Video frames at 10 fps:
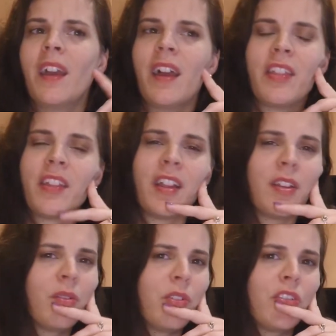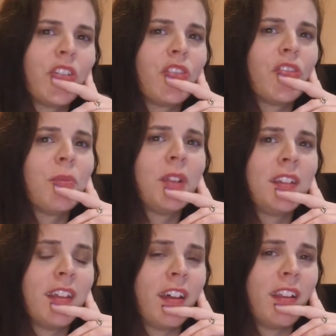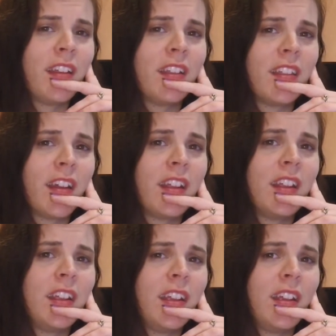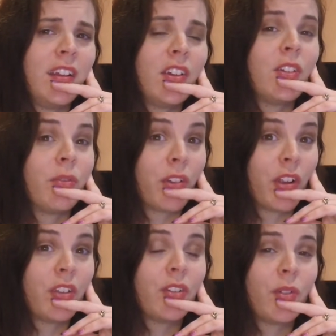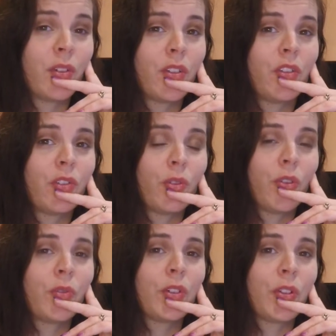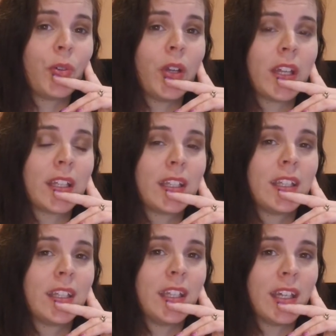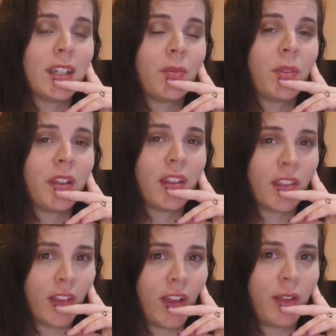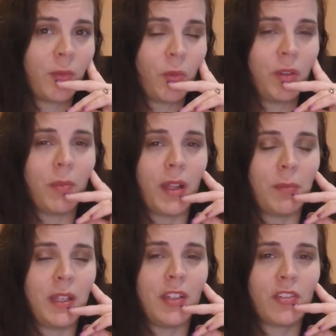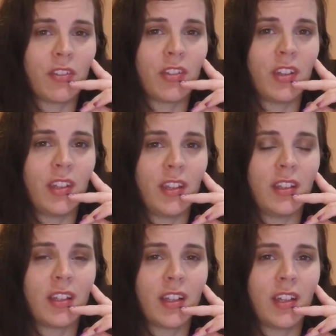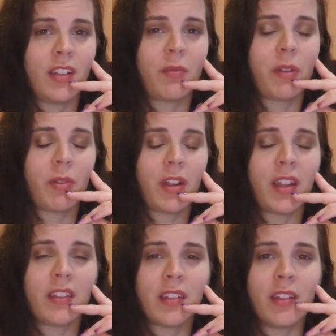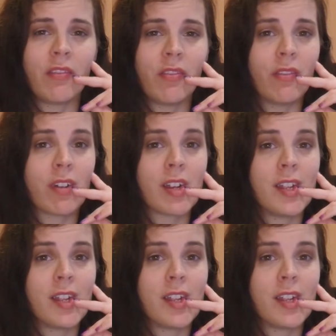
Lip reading: I thought it was extremely telling that he could run to another store real quick to get what he thought we might be interested in the color we were asking for.